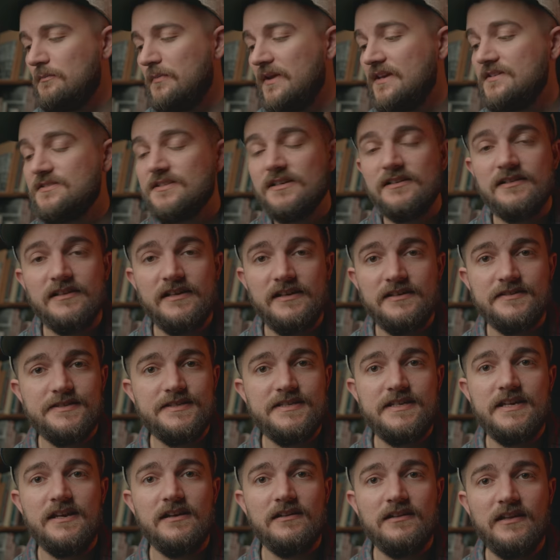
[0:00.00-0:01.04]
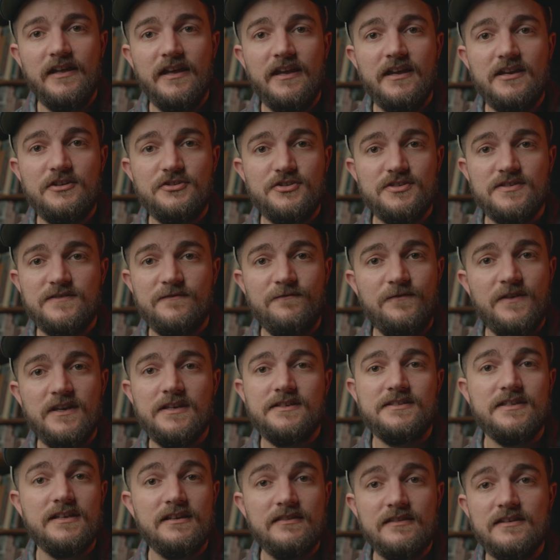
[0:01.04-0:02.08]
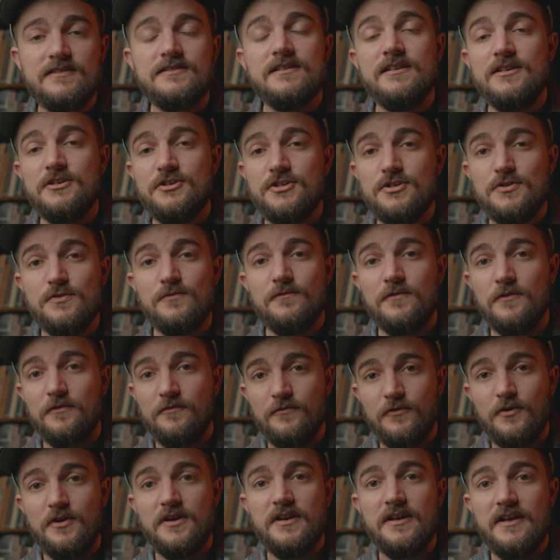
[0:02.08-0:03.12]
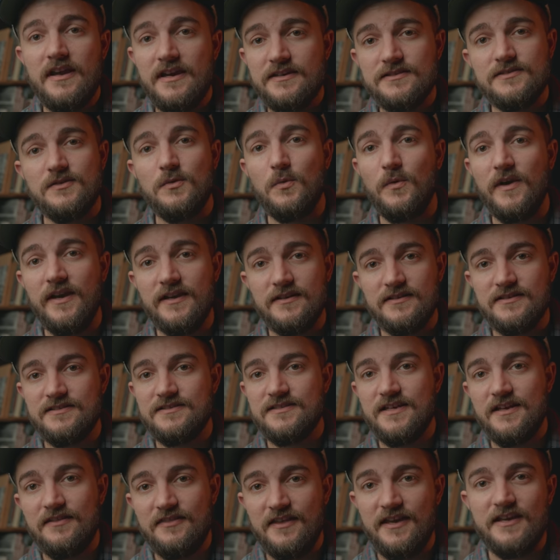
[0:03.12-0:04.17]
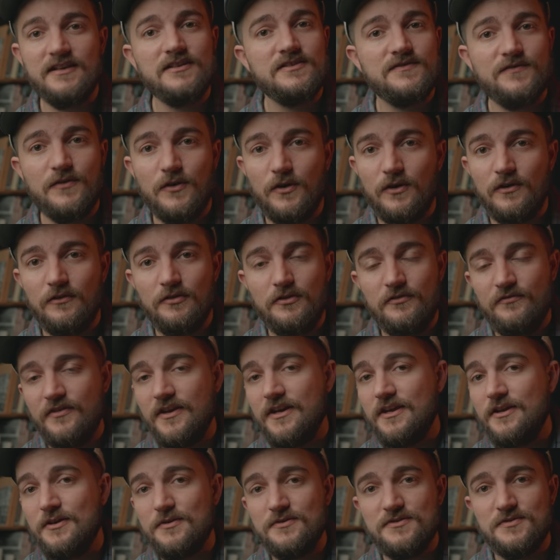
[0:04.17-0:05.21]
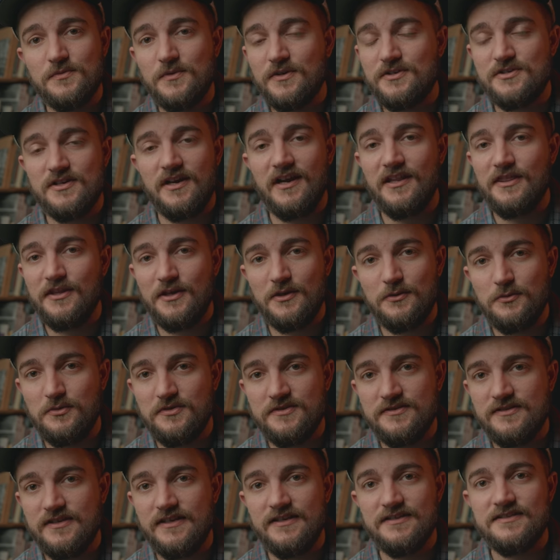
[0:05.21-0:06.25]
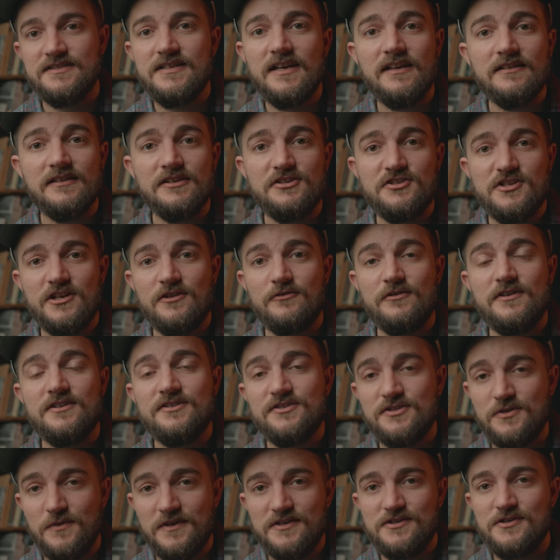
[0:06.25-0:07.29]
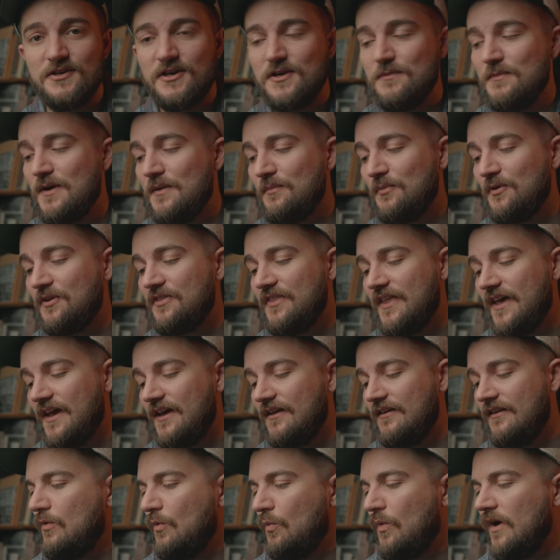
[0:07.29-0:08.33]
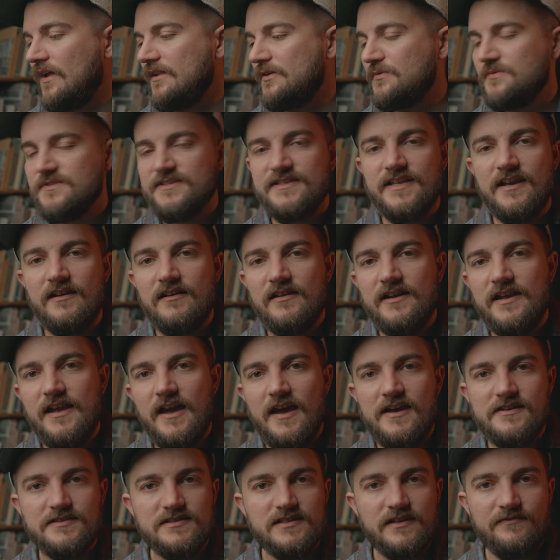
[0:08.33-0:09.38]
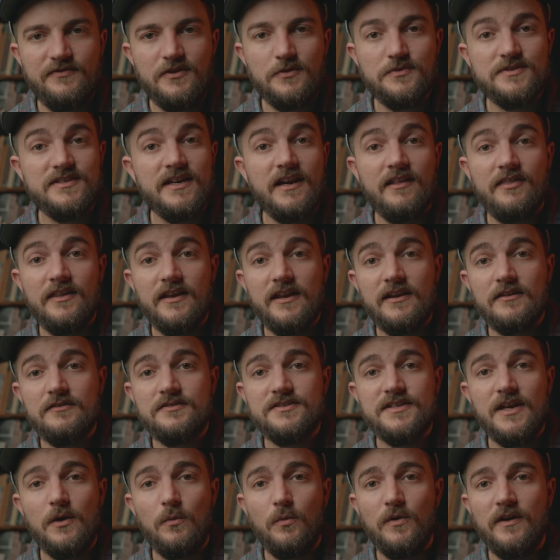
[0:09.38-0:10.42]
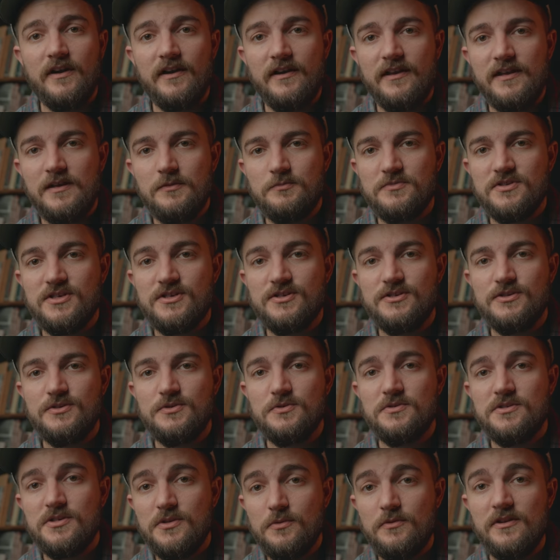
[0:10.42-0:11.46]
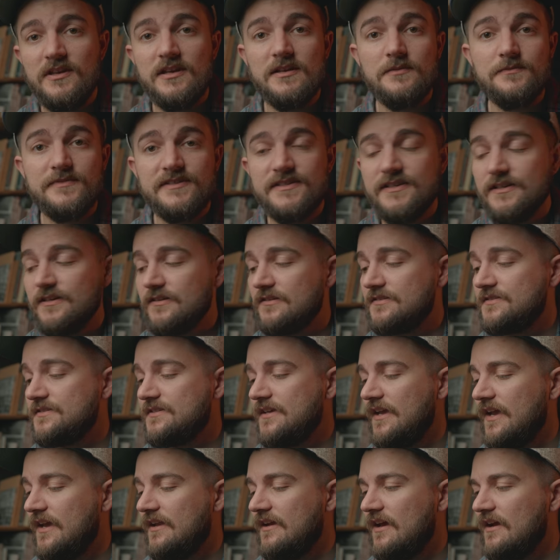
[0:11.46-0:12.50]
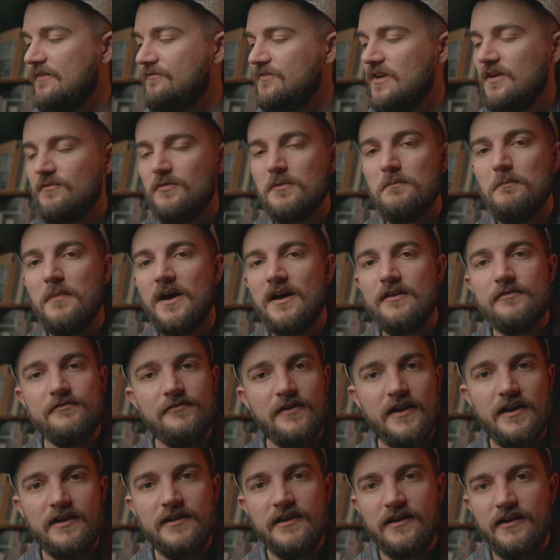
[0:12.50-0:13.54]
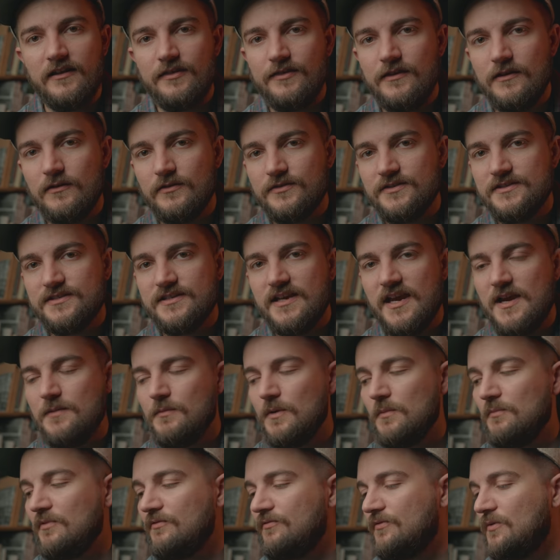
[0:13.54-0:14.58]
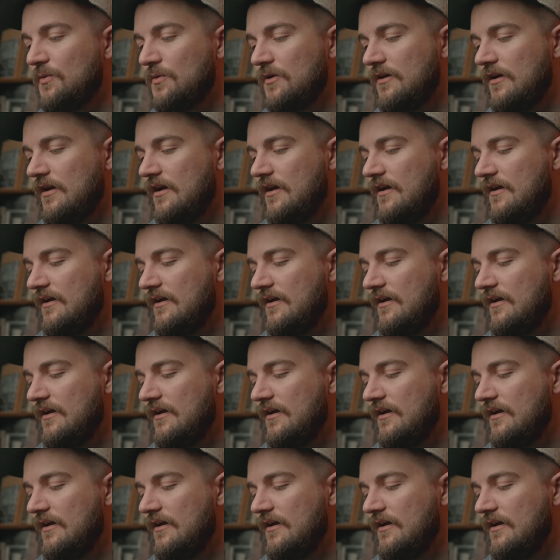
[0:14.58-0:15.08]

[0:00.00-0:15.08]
basically a CLA just fixing this issue for free as a way to say thanks for all of the videos, which I thought was insanely generous, so I took him up on that. While it was there, he asked if there was anything else I wanted him to do to the M6, and I've never modified anything on this camera before.